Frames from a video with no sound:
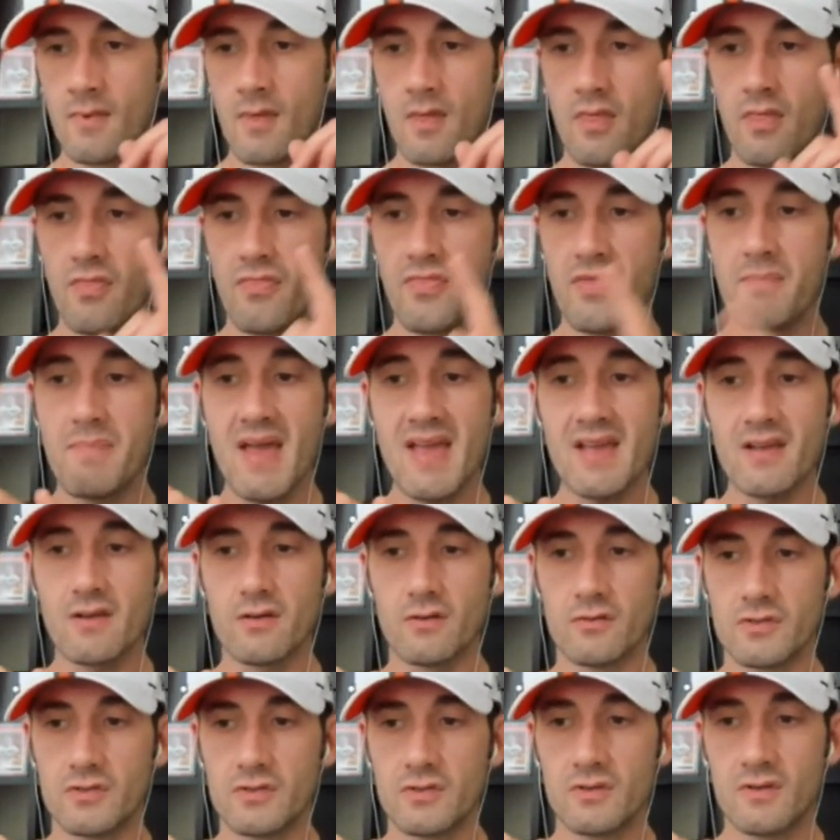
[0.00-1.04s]
the
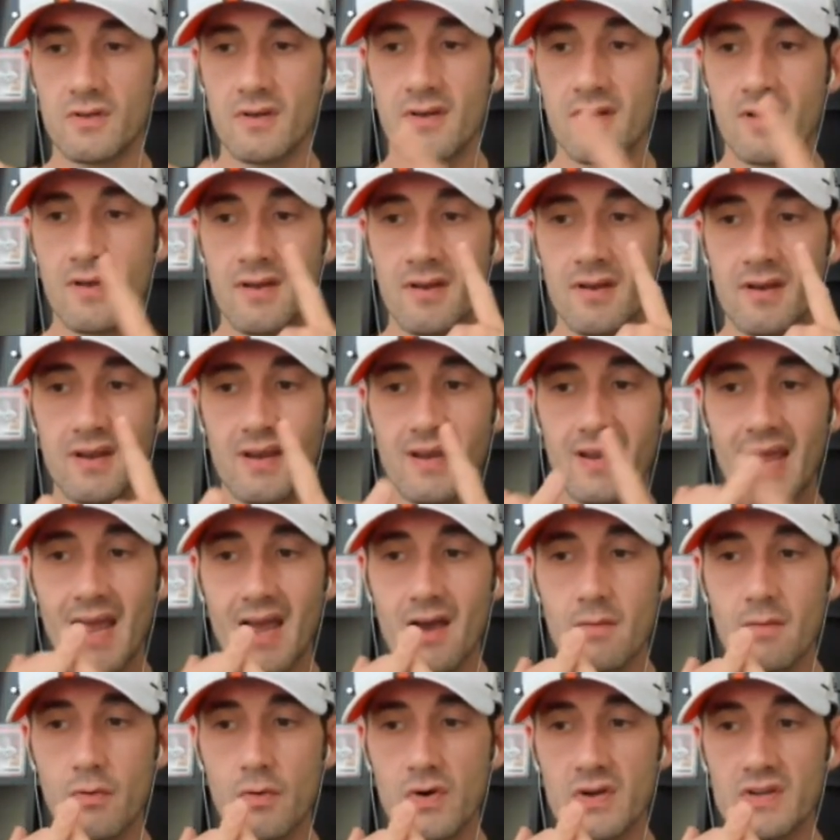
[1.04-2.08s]
Bengals,
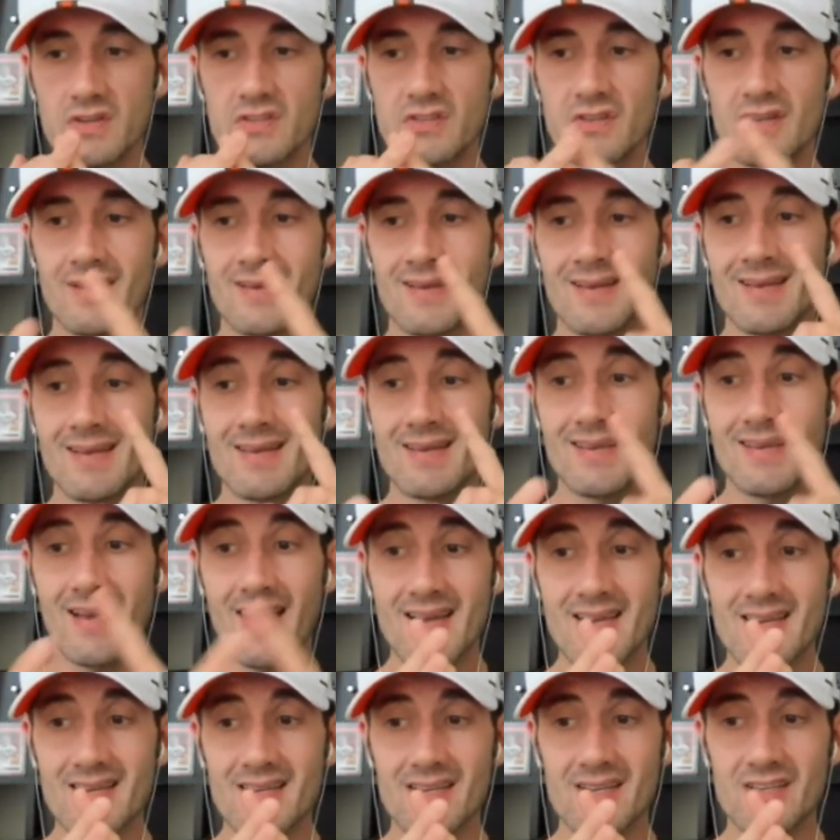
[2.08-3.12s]
Cowboys,
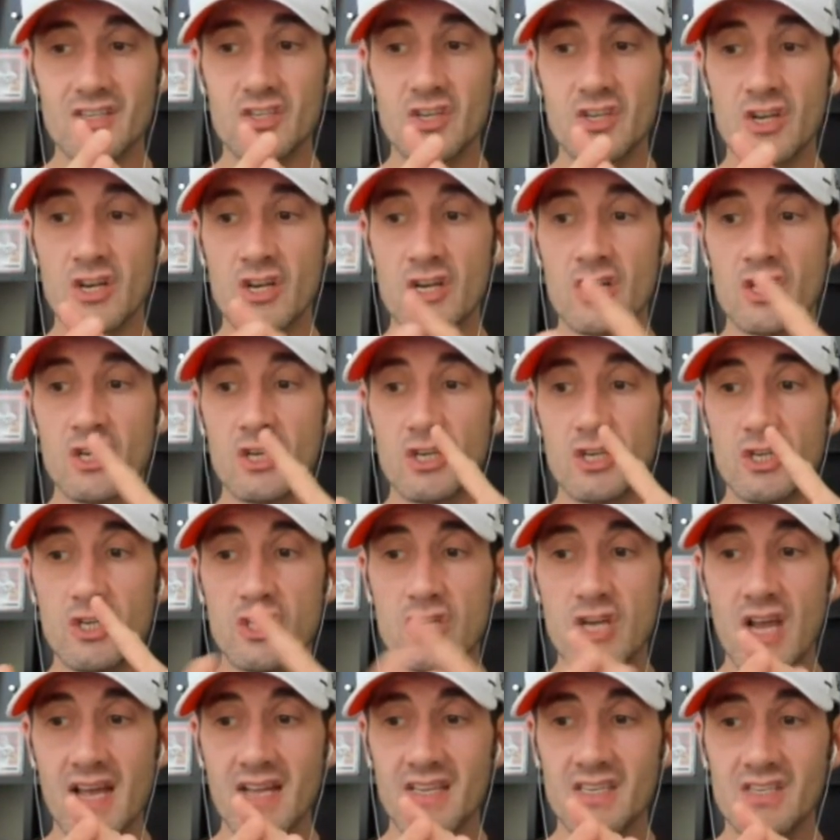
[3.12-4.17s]
Titans,
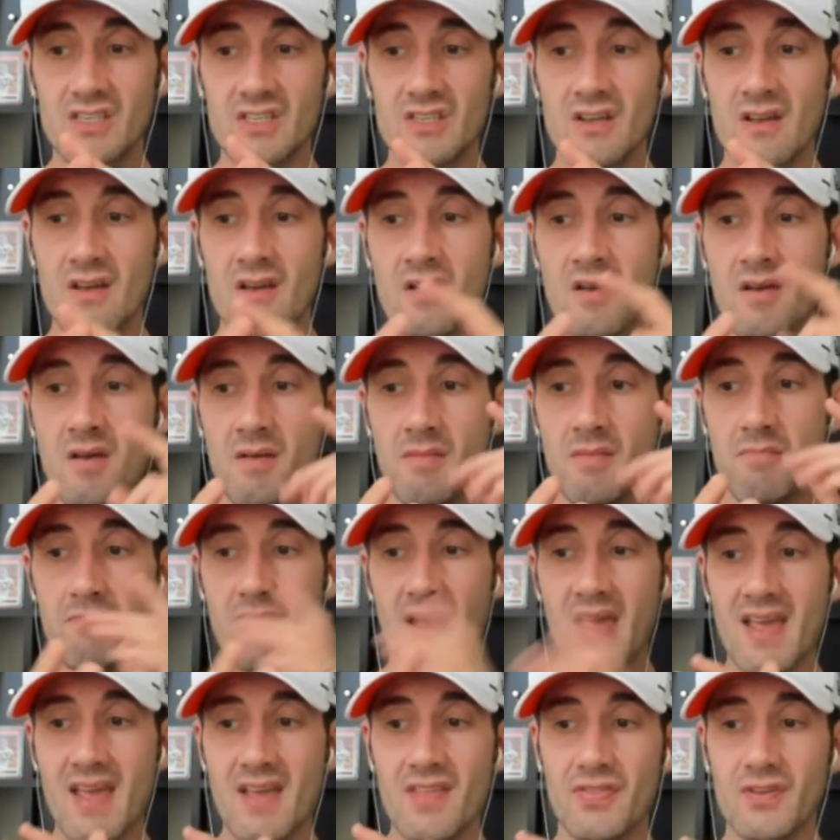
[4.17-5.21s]
Jets,
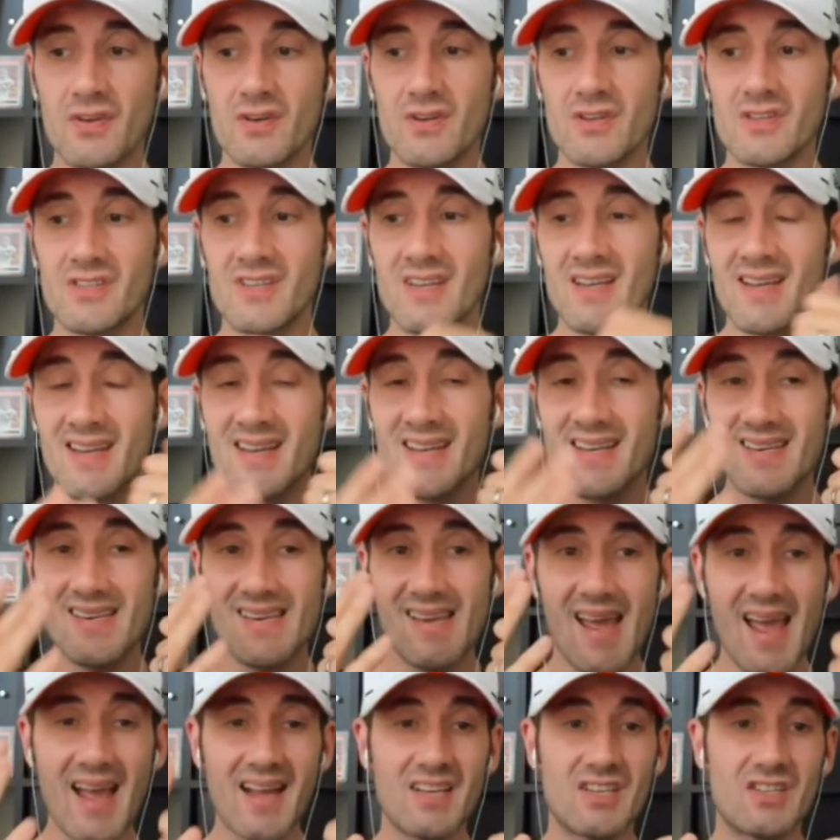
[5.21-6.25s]
Panthers,
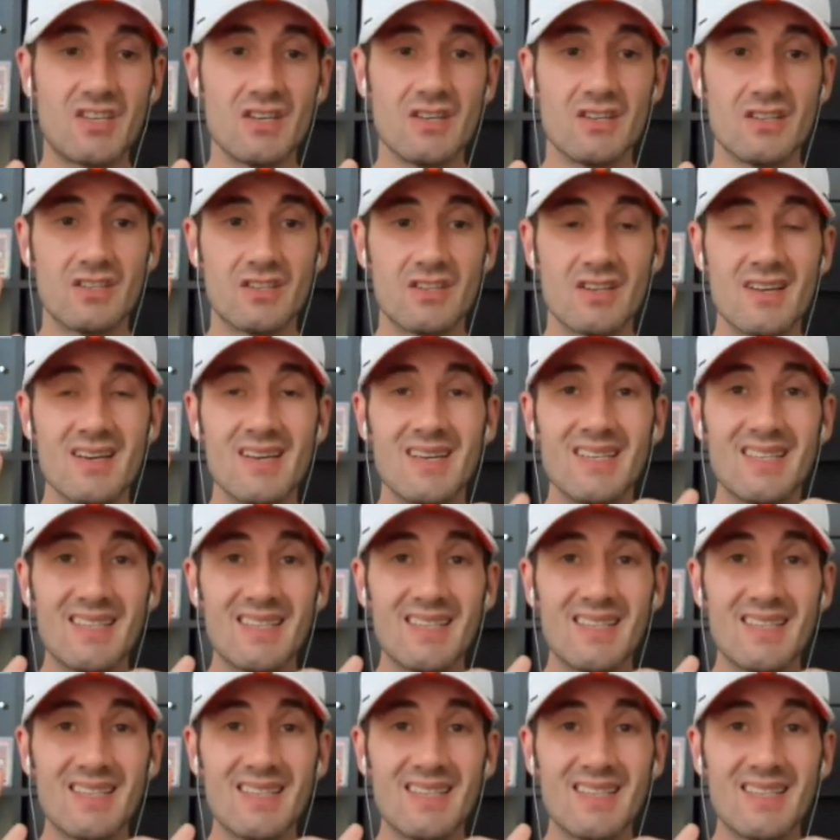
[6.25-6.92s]
Texans.